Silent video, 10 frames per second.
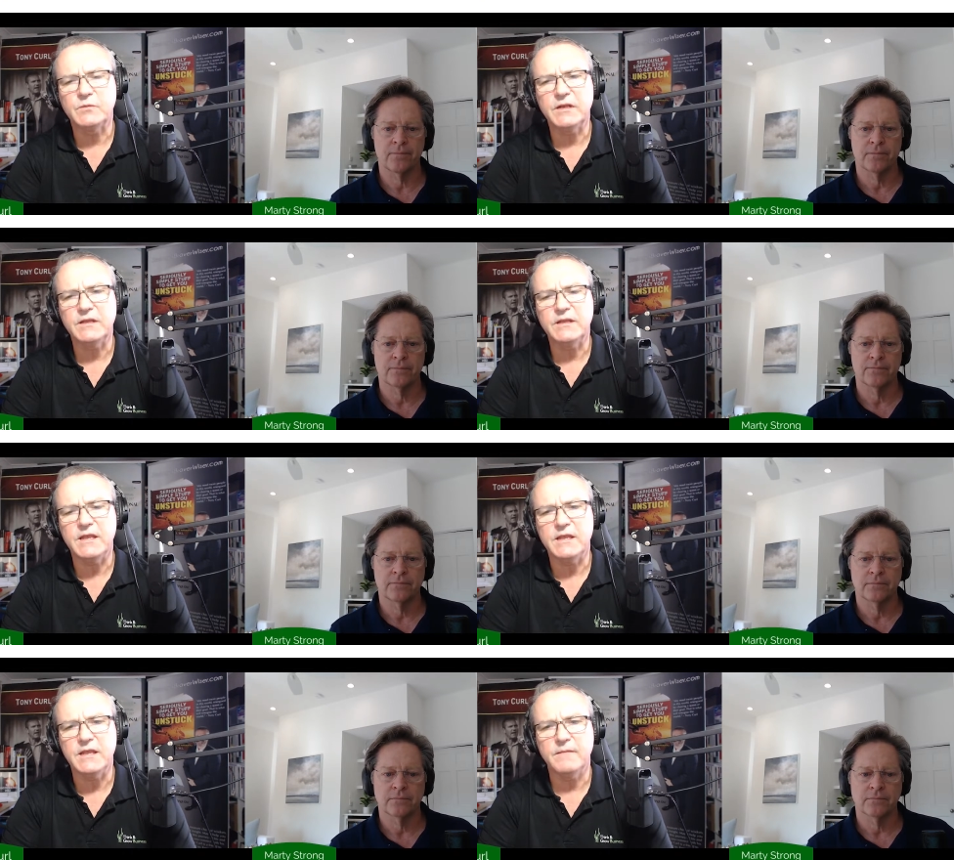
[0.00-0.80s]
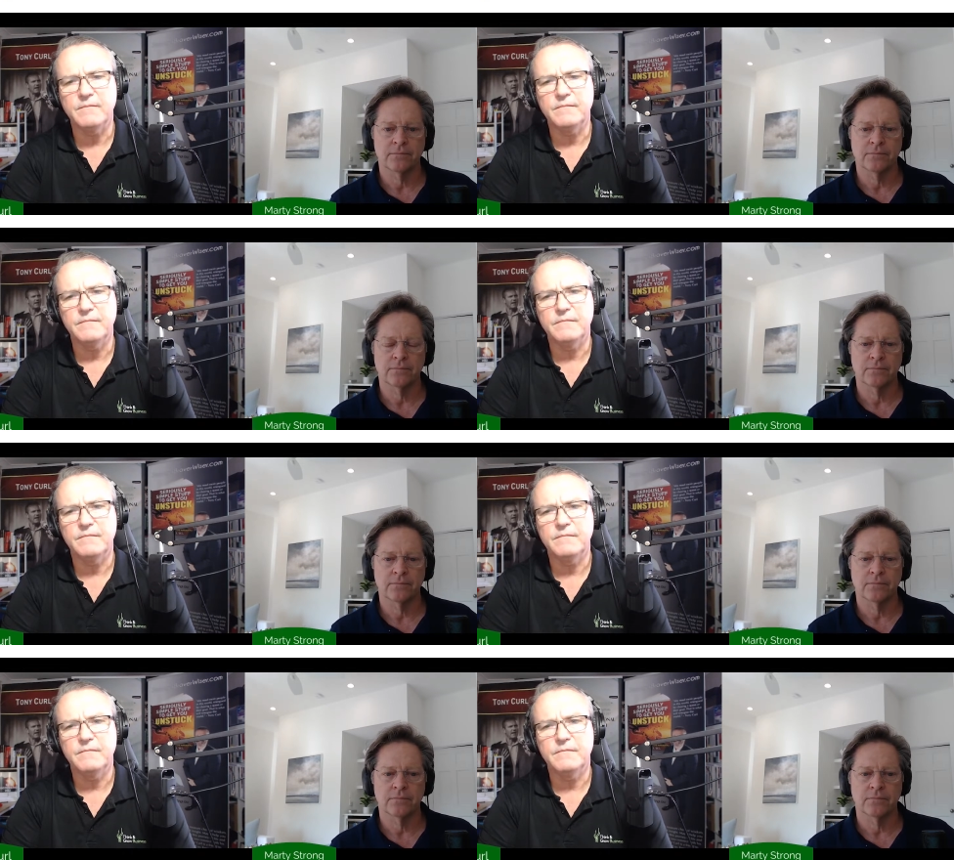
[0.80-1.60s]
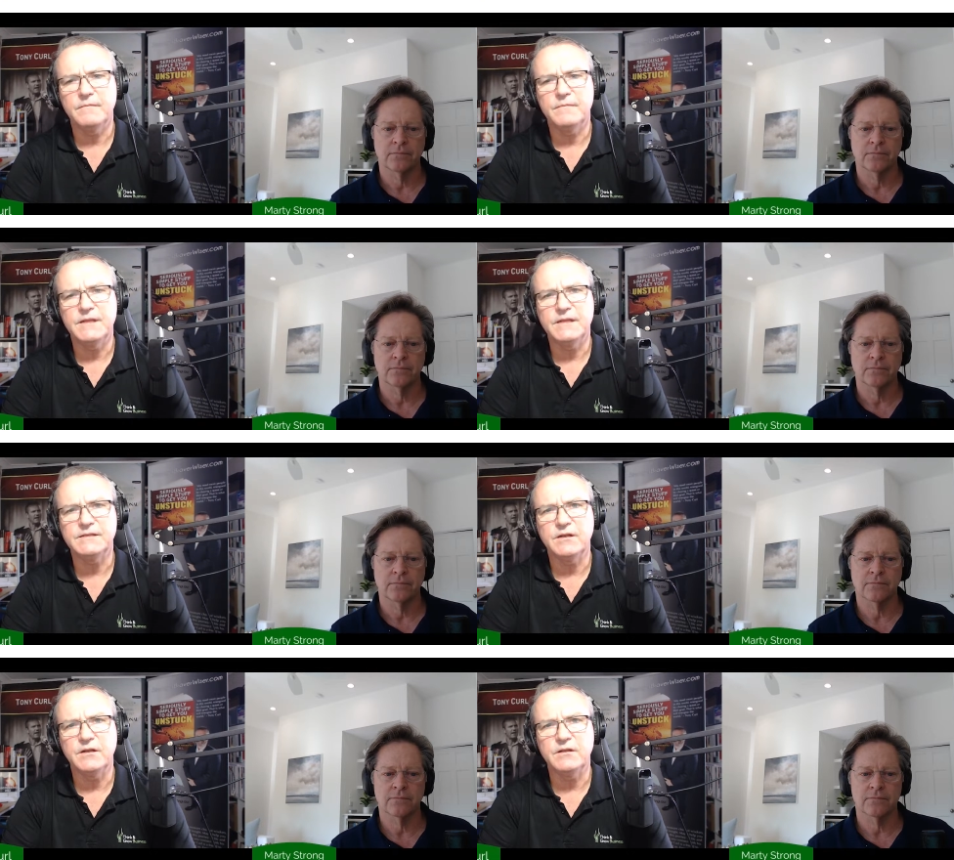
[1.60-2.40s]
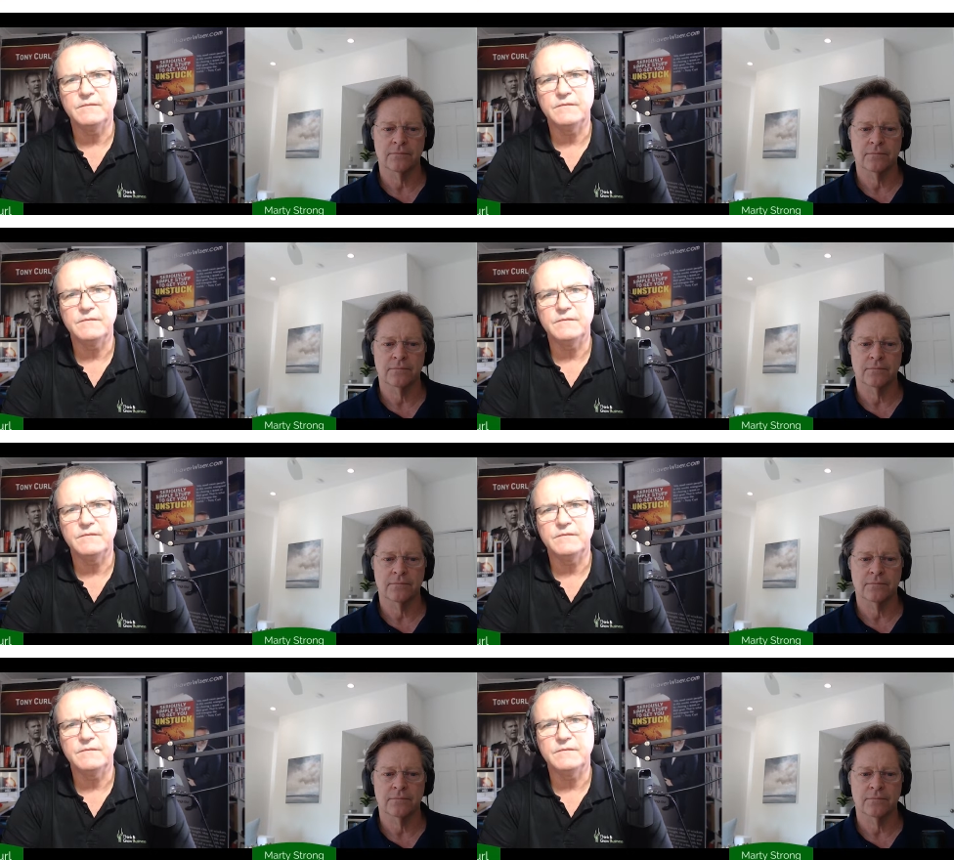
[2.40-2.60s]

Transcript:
Speaker 1: one of the um, things that I,